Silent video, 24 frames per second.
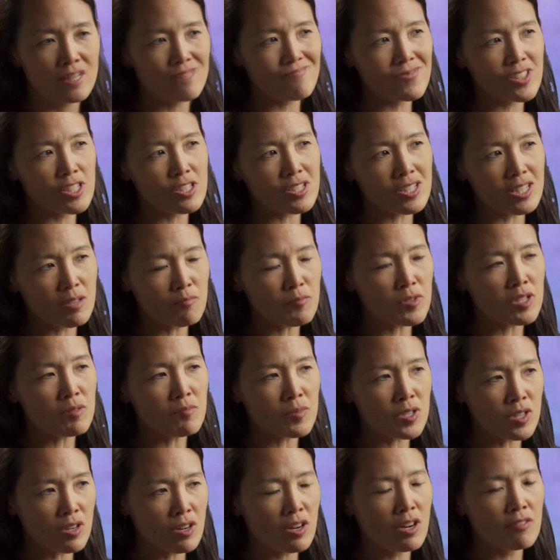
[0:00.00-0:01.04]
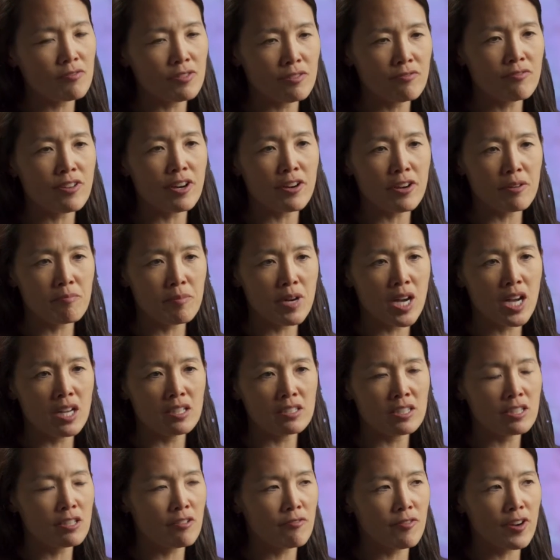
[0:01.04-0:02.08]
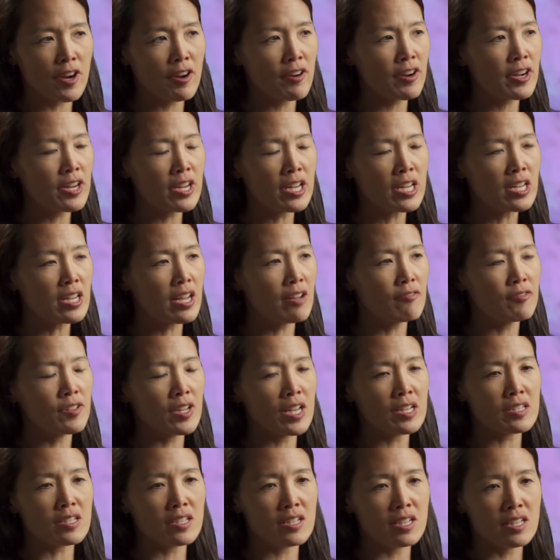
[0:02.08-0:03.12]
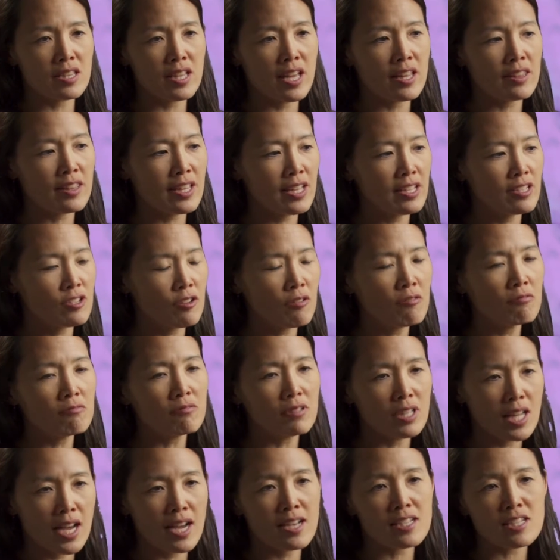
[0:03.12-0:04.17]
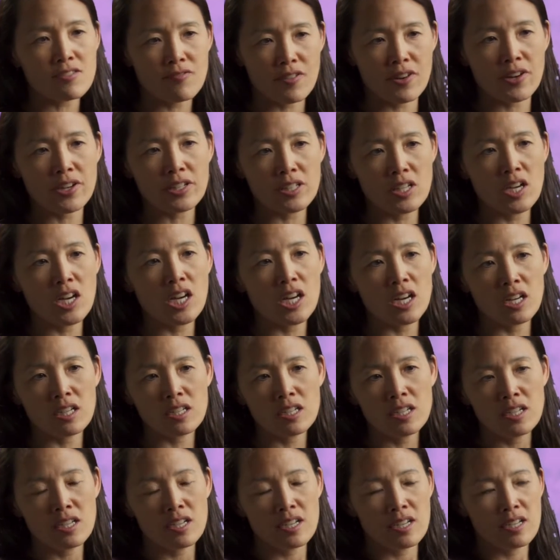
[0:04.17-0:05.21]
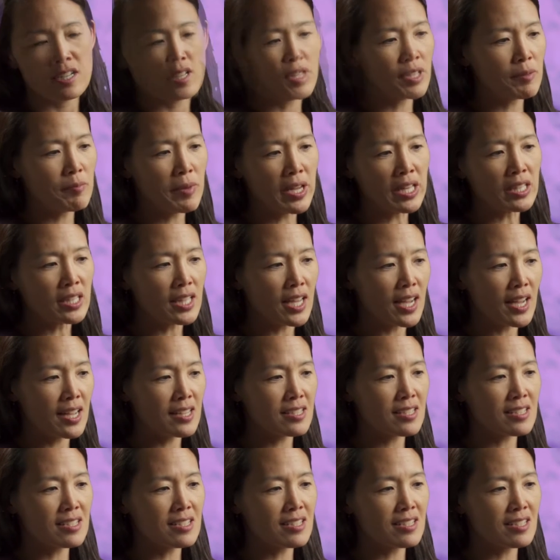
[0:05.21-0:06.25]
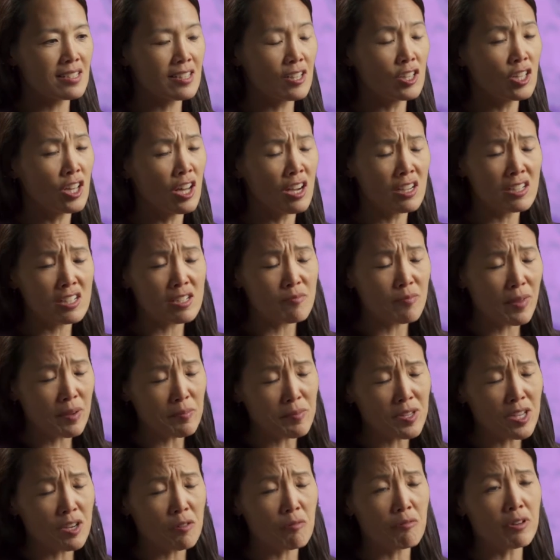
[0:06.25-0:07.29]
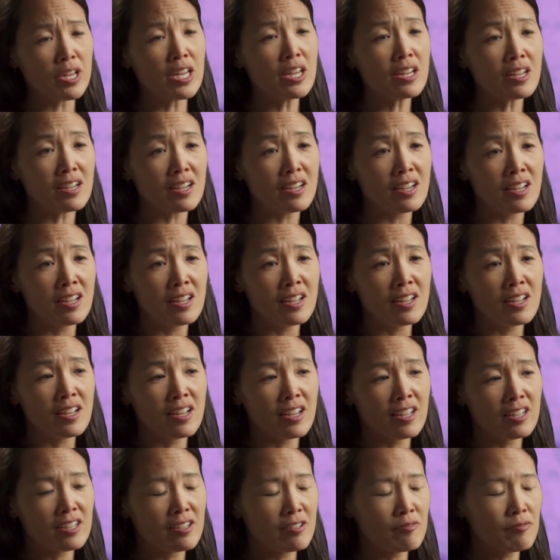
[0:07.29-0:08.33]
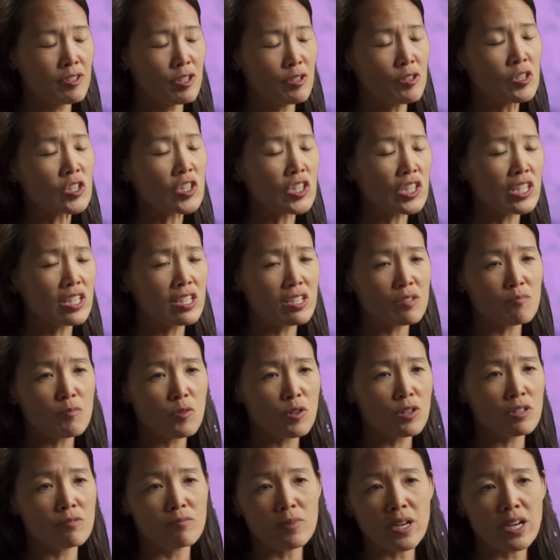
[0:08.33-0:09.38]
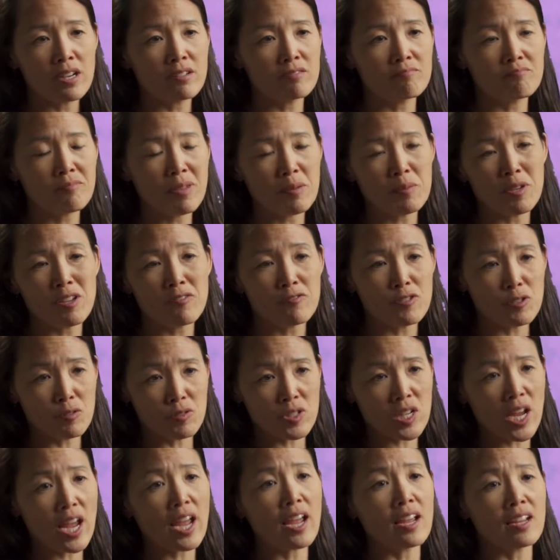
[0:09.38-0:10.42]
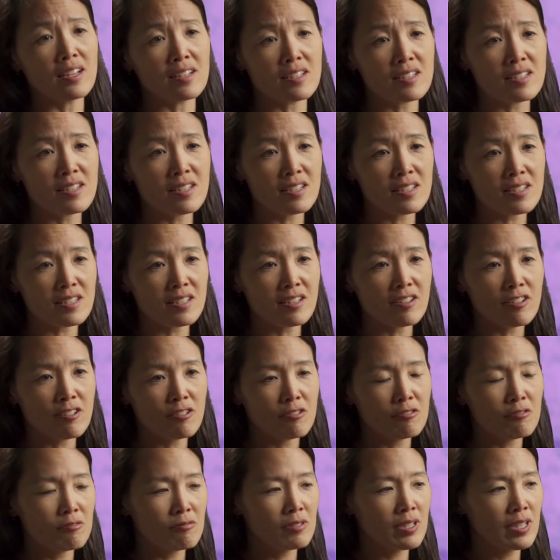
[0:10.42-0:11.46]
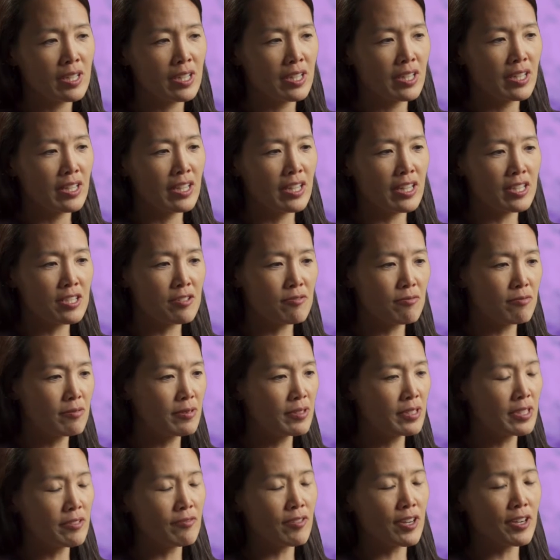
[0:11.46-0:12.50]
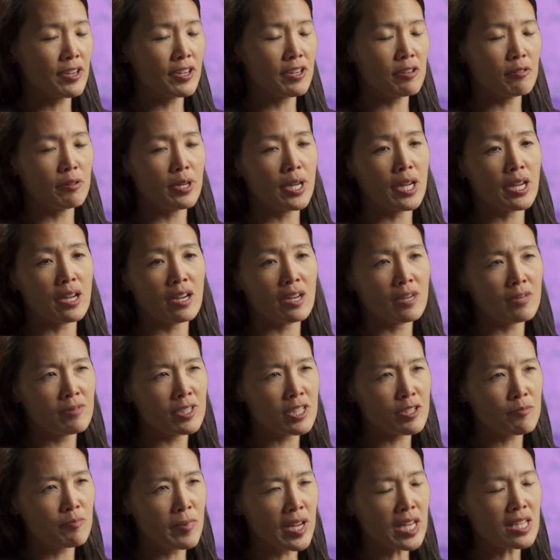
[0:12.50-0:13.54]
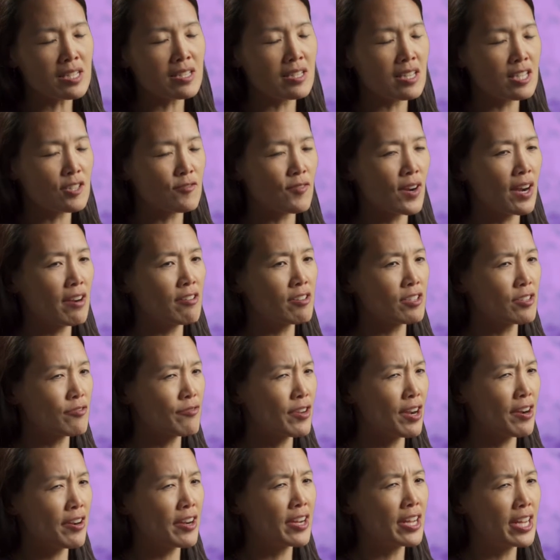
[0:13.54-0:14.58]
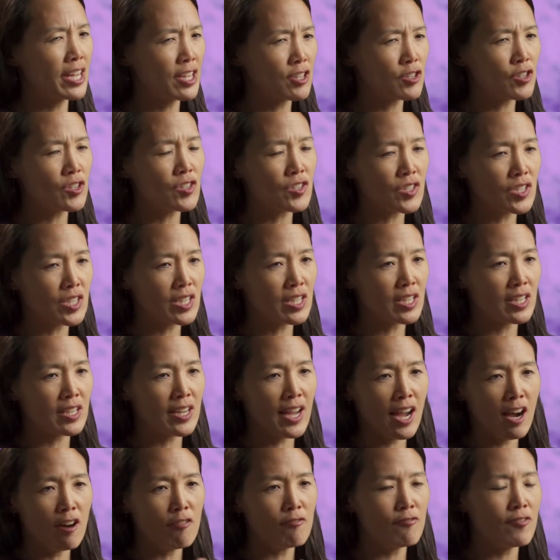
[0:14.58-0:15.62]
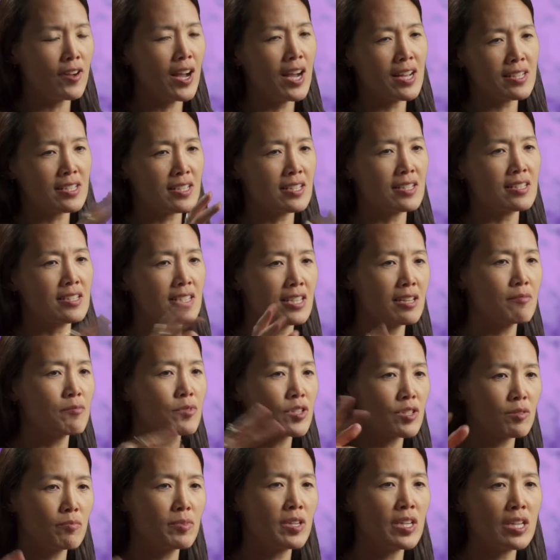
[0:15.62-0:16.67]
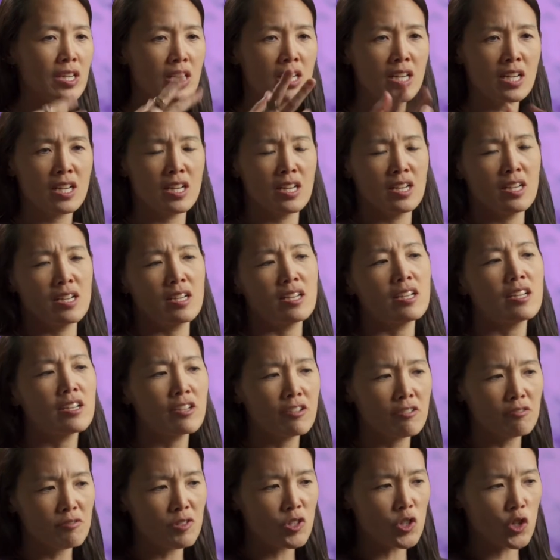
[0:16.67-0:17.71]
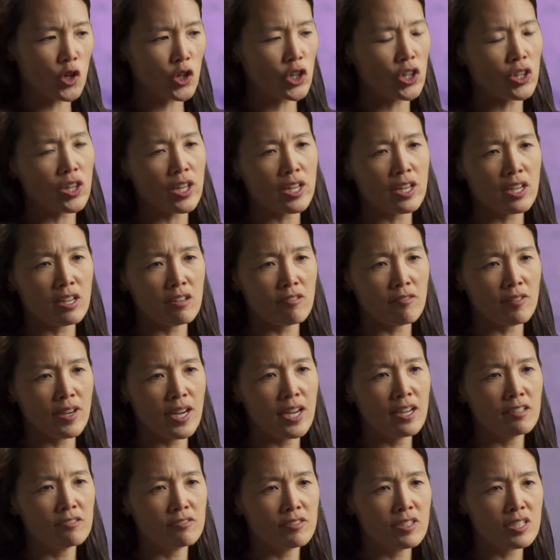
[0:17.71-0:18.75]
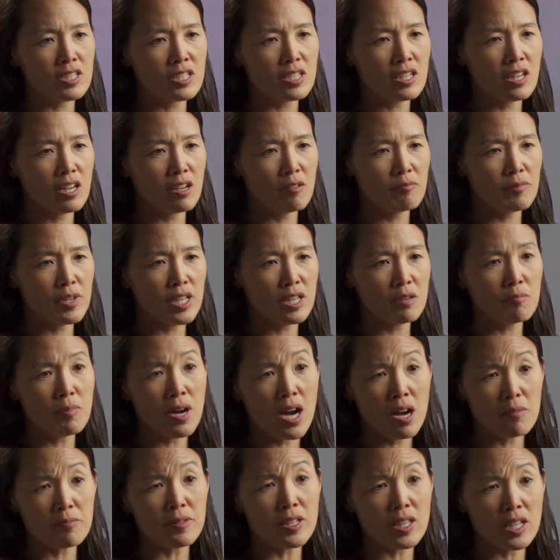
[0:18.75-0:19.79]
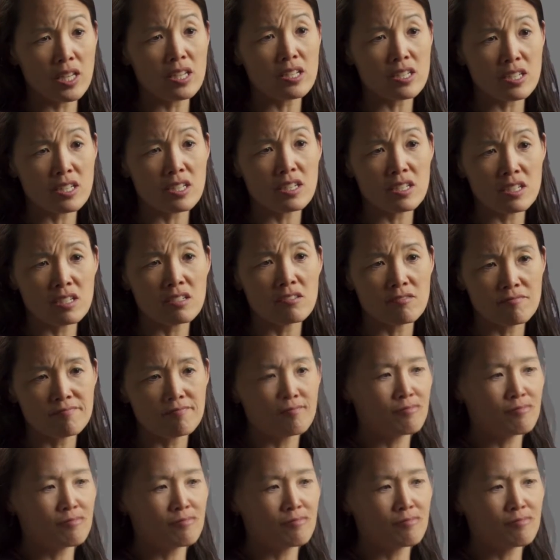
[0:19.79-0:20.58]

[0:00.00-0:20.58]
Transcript: The symptoms are often very mild, and they're very evanescent in that they don't last very long. They may last, the longest might be a week, and it usually is more about maybe a few days. So it's really very quick, which makes this virus very interesting in how fast it seems to be, circulating around in a population.